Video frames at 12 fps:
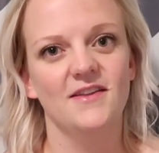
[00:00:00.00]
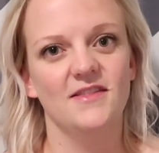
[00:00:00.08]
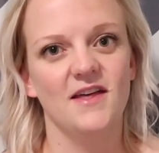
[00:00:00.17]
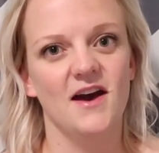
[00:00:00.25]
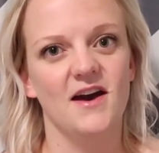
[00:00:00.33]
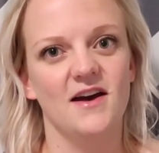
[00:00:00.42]

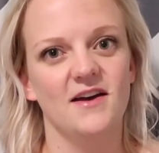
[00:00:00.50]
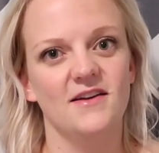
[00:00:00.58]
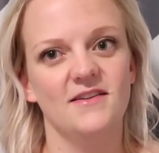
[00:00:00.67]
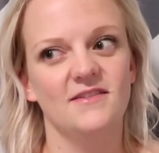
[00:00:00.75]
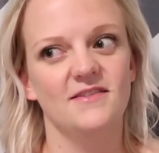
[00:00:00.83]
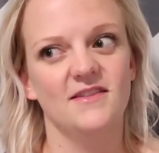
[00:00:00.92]
that
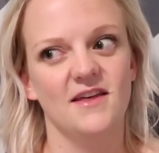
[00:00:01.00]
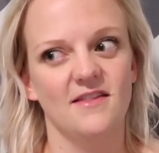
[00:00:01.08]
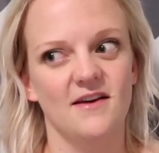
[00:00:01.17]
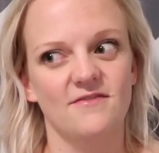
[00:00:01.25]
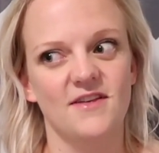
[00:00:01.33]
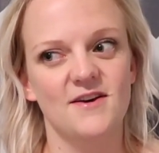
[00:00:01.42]
they
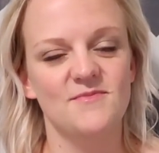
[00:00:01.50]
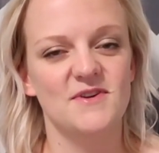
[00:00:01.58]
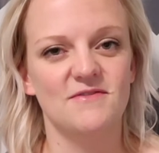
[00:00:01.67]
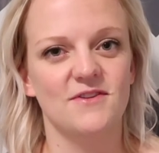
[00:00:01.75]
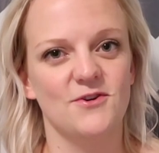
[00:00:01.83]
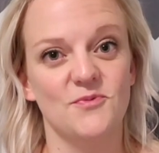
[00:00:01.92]
love them,
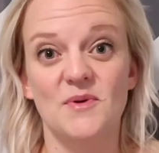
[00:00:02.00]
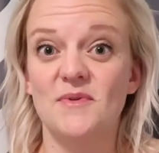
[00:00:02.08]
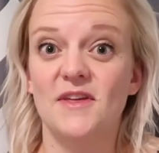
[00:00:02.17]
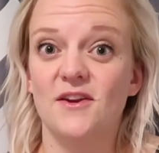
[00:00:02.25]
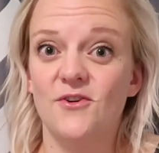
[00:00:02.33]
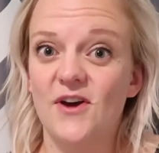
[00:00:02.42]
even though maybe
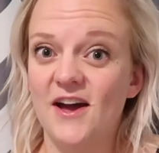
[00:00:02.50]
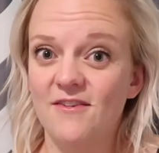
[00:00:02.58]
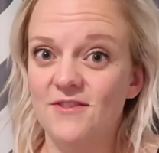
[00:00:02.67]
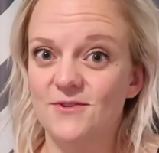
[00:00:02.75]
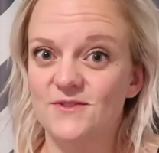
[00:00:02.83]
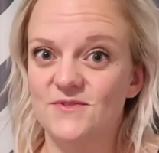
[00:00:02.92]
they don't have
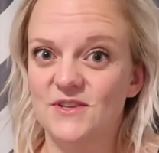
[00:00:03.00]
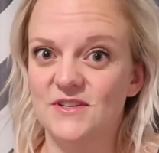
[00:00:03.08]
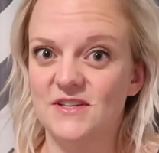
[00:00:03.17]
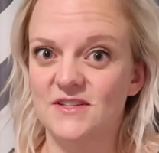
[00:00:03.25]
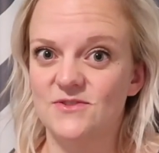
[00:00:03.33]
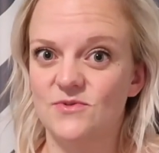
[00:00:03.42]
those
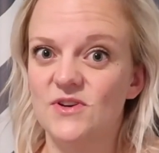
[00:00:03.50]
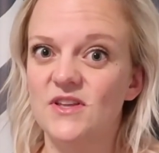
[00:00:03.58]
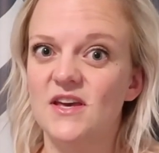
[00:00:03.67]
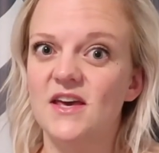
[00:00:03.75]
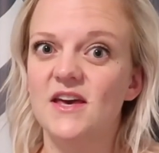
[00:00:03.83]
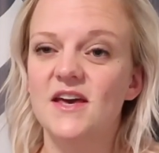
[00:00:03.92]
feelings
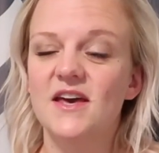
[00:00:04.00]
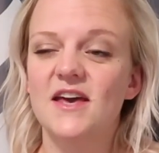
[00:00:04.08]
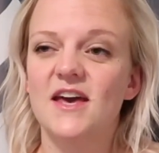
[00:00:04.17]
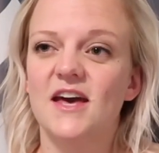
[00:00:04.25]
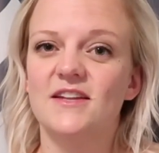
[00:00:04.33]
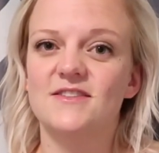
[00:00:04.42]
really.
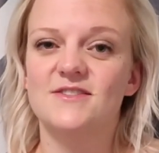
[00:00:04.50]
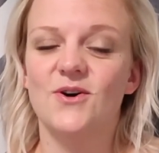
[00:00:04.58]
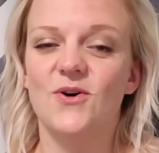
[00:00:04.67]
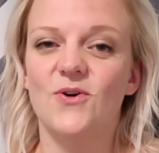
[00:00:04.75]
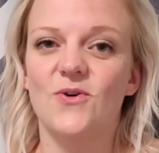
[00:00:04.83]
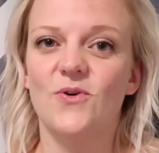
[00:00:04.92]
And
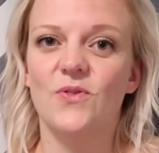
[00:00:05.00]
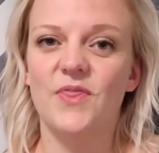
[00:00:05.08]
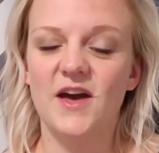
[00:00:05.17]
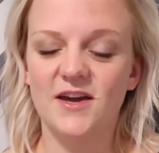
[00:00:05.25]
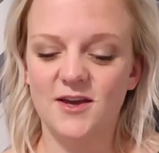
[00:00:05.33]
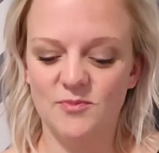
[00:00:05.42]
so
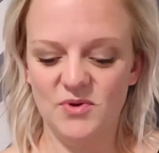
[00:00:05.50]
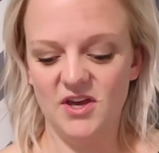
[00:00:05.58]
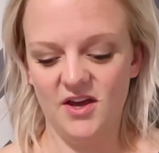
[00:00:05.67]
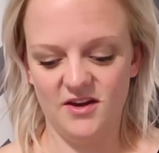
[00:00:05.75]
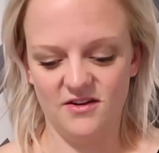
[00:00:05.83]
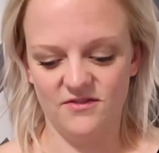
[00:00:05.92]
that can be
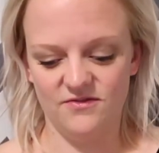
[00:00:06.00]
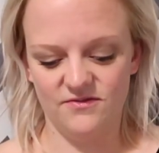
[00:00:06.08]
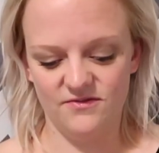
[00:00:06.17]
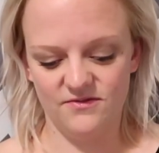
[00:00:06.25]
kind of